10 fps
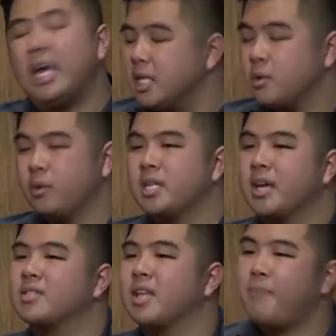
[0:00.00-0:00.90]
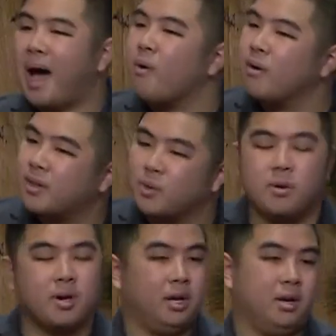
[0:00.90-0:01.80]
is going to give us that power and
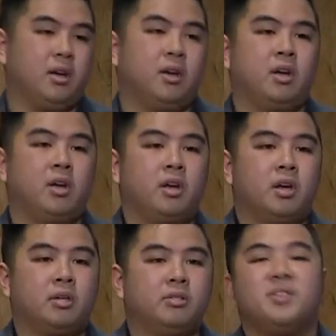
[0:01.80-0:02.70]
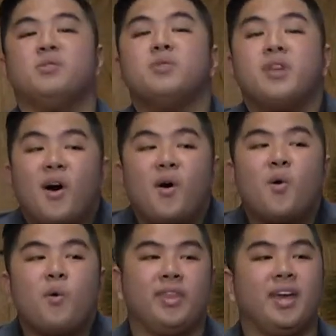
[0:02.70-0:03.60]
authority. Do you
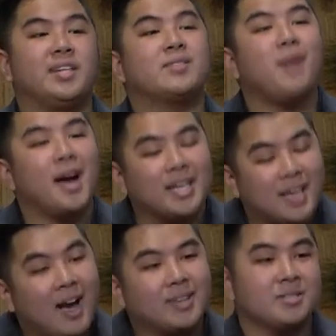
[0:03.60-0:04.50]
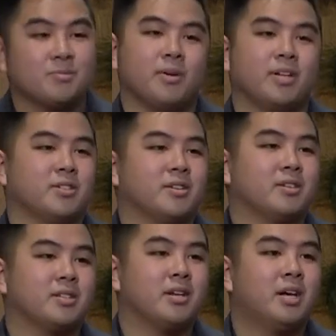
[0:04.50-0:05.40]
know that He's a mighty God this morning,
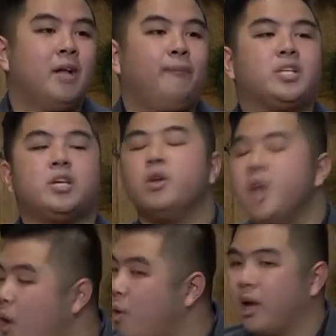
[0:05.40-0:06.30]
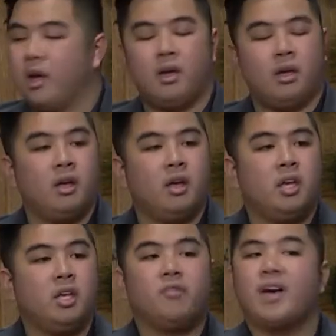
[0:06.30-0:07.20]
church? Do you know it?
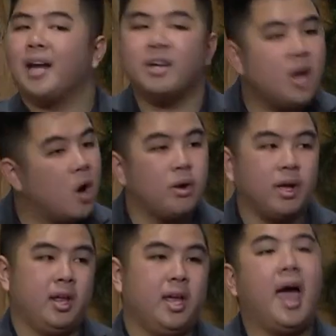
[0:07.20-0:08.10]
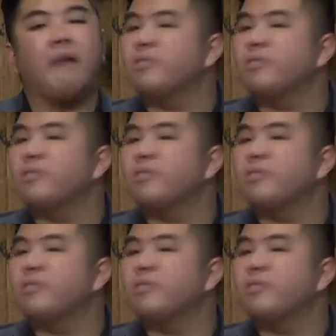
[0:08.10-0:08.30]
You've got to know it in every